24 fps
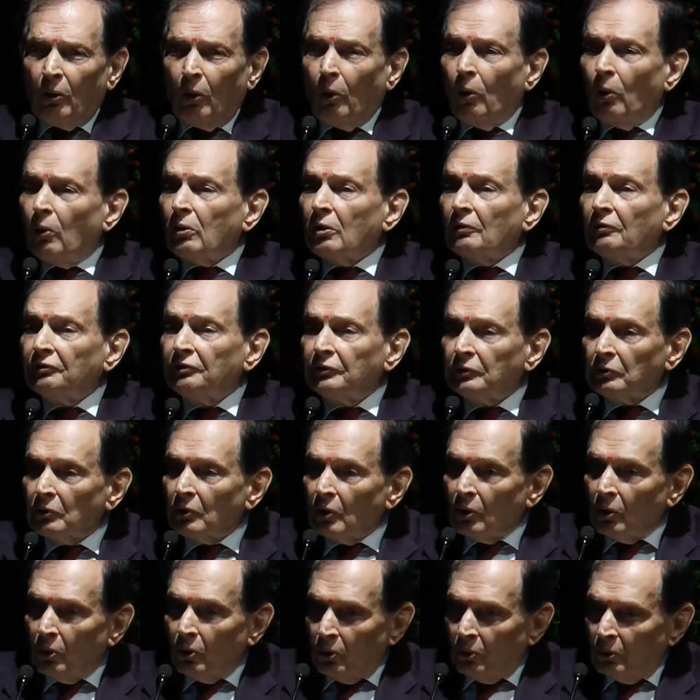All of you
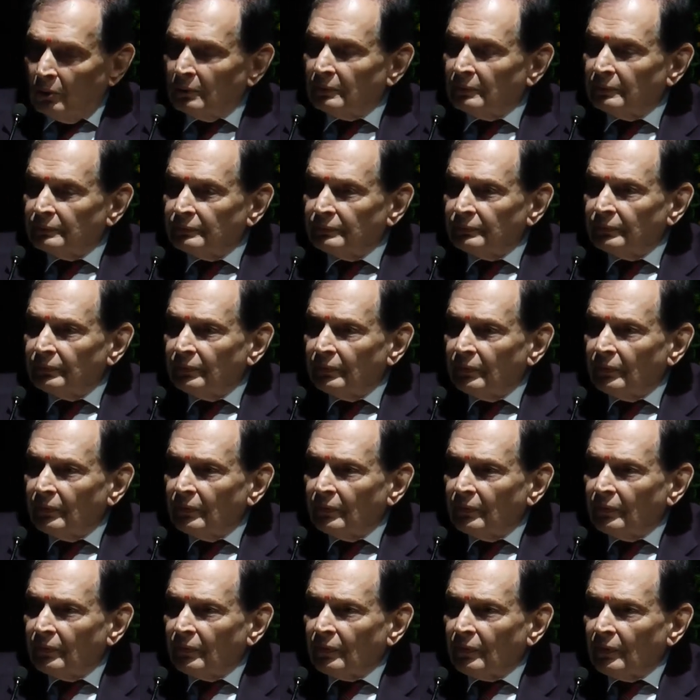know
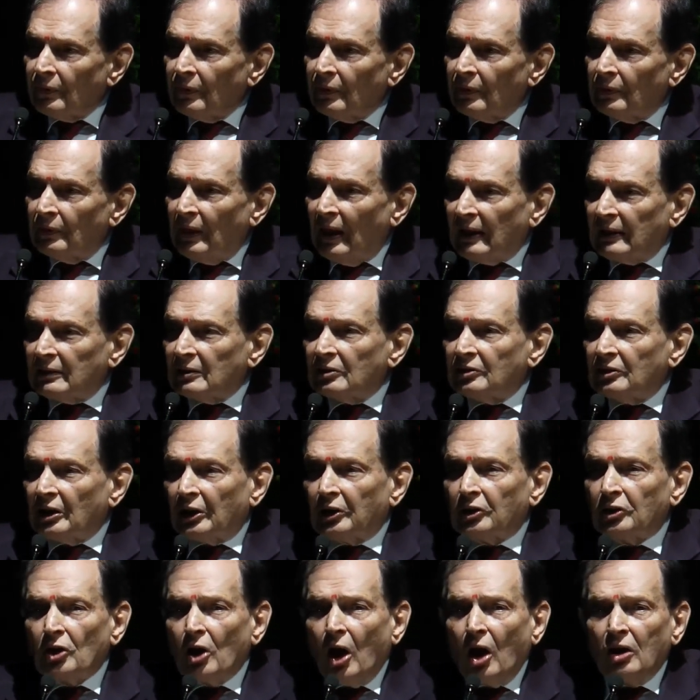that
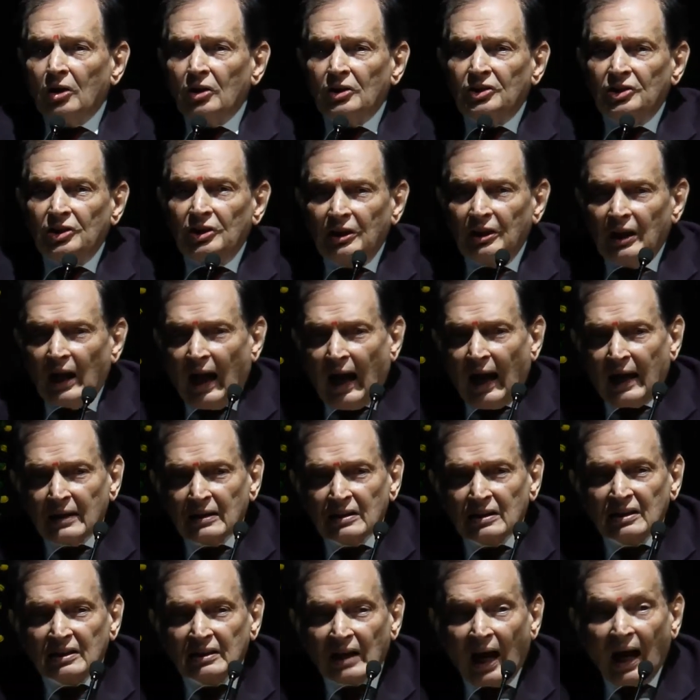technology
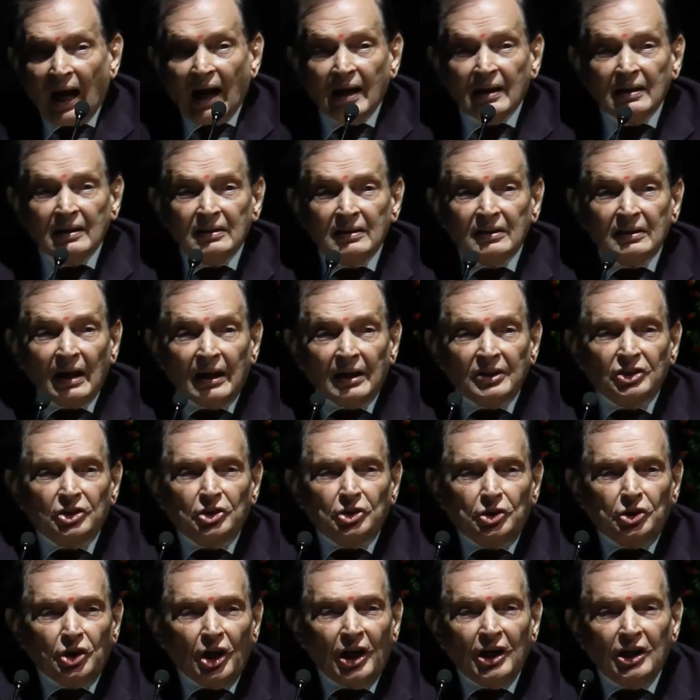and science
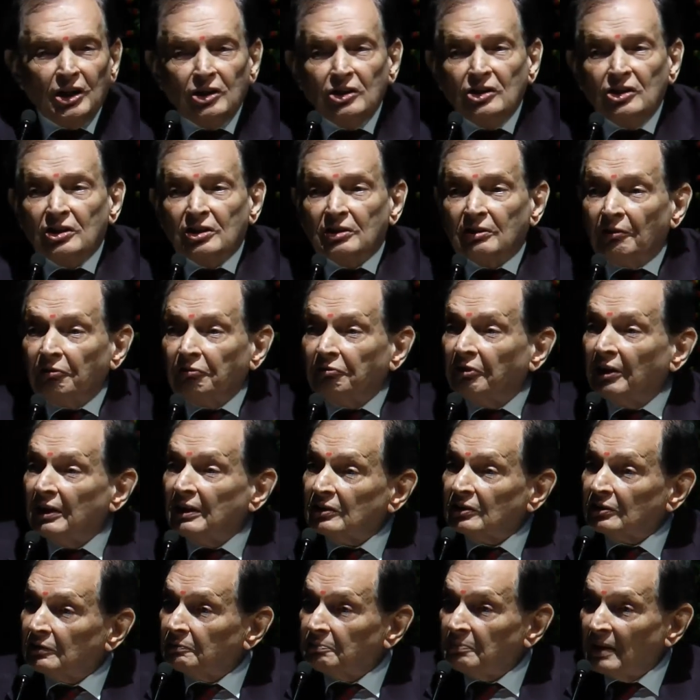has changed the
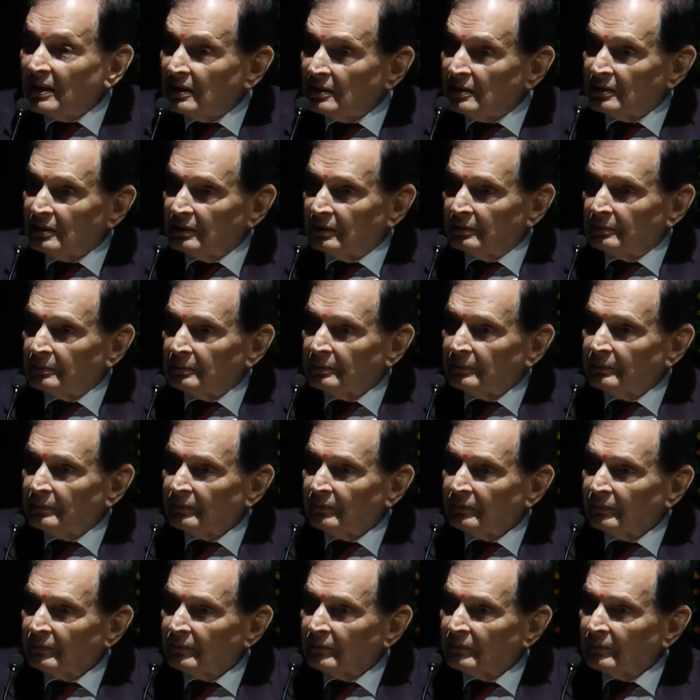face of medicine.
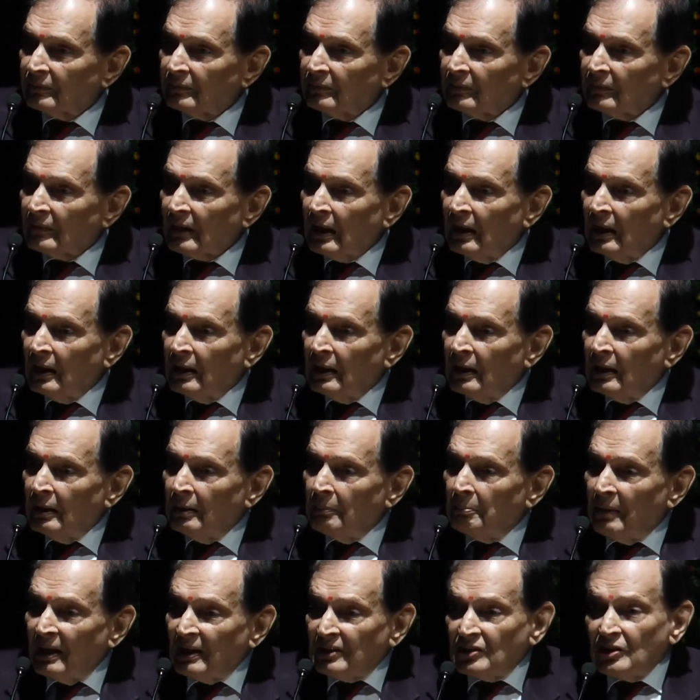
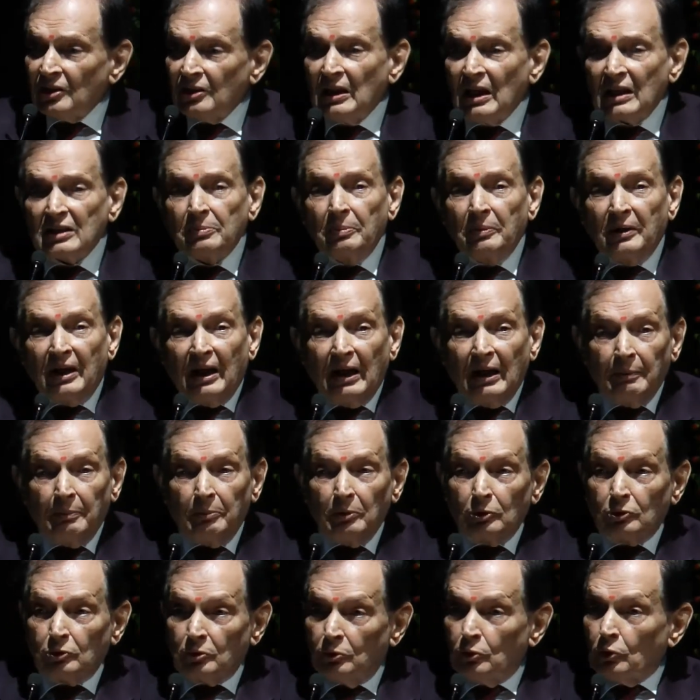Medicine has been
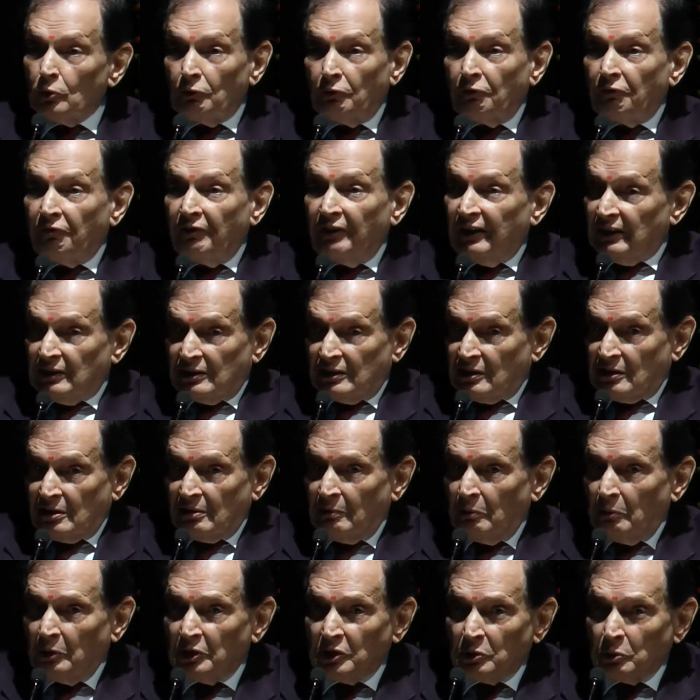able to do feats
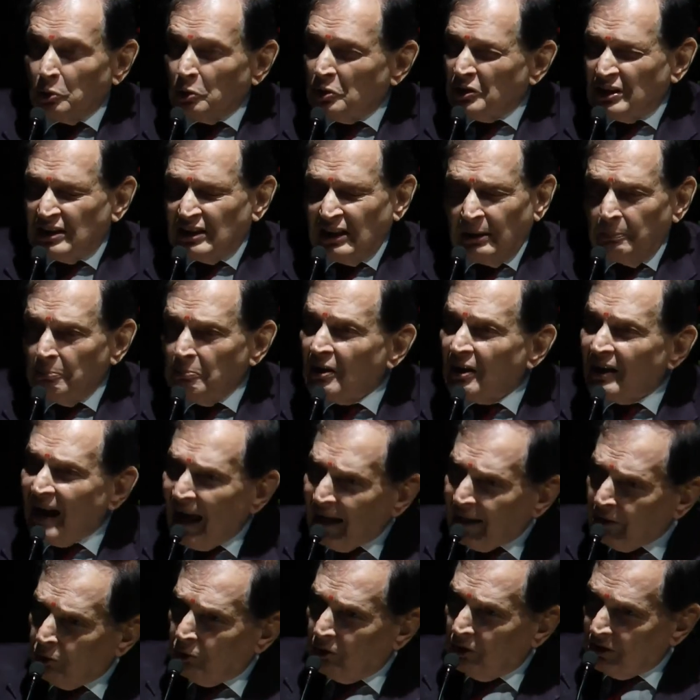which would seem
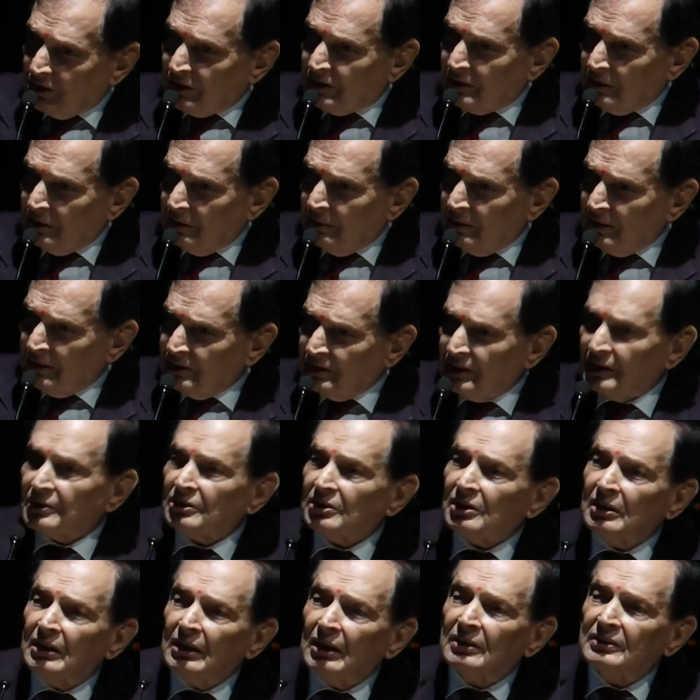miraculous
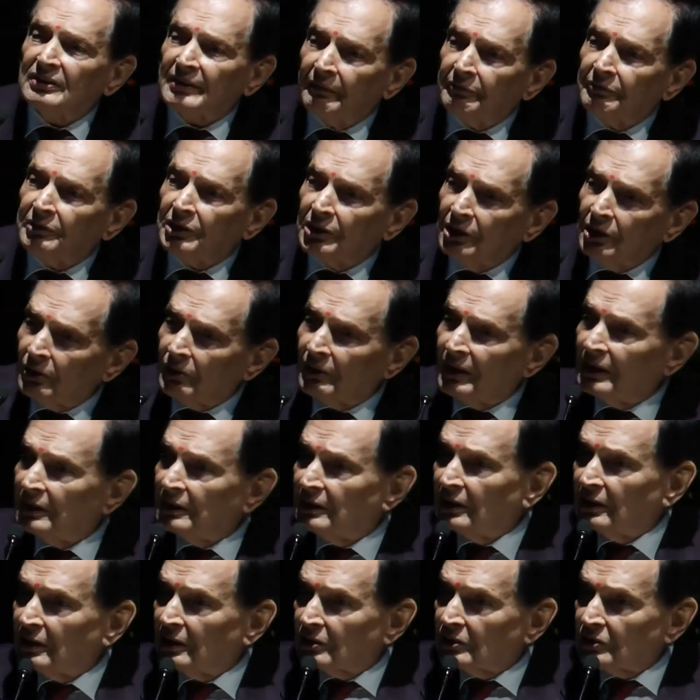60, 70 or
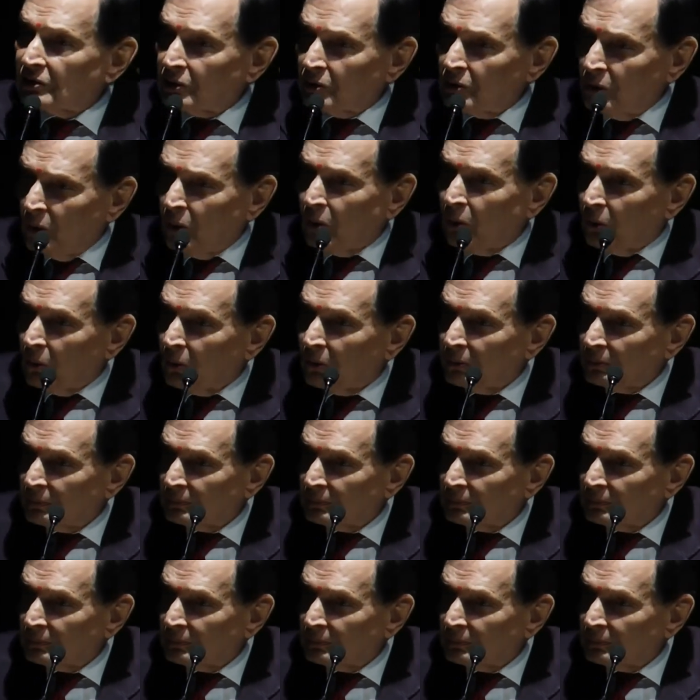80 years ago.